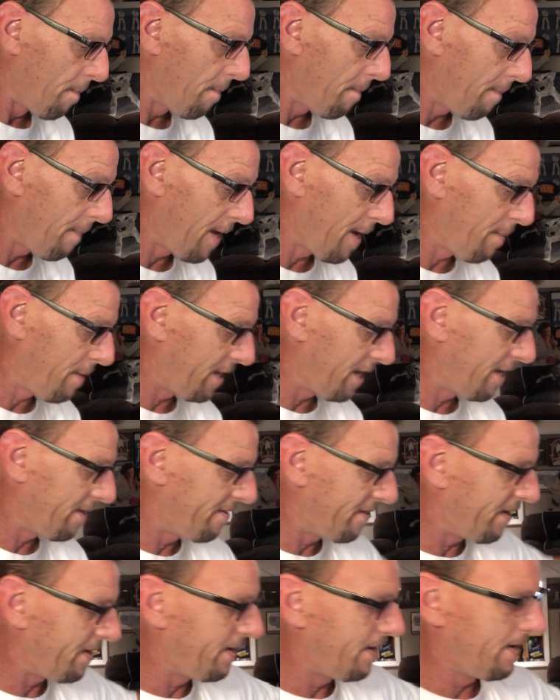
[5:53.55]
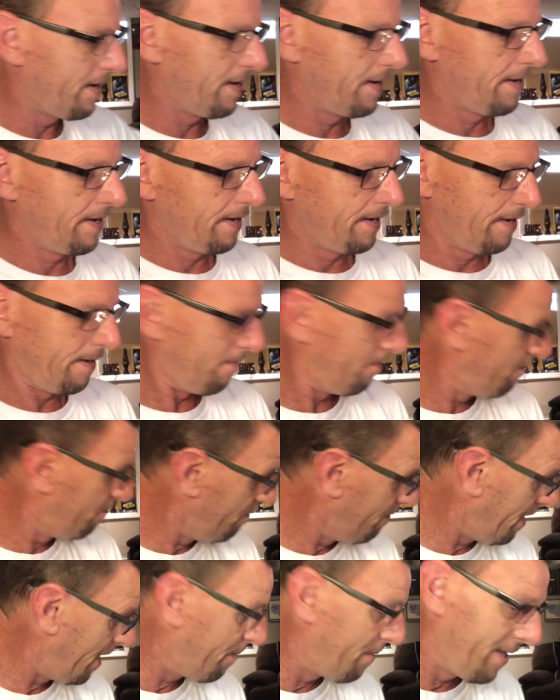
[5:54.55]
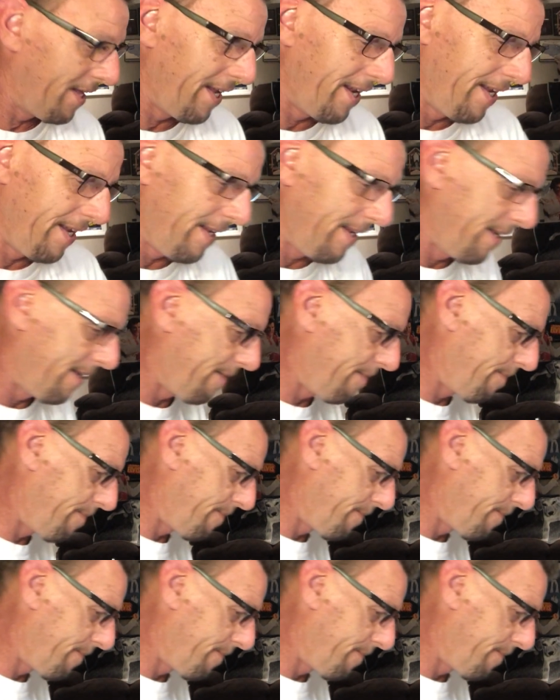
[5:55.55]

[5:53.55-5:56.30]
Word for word: Maybe they did. Maybe they didn't.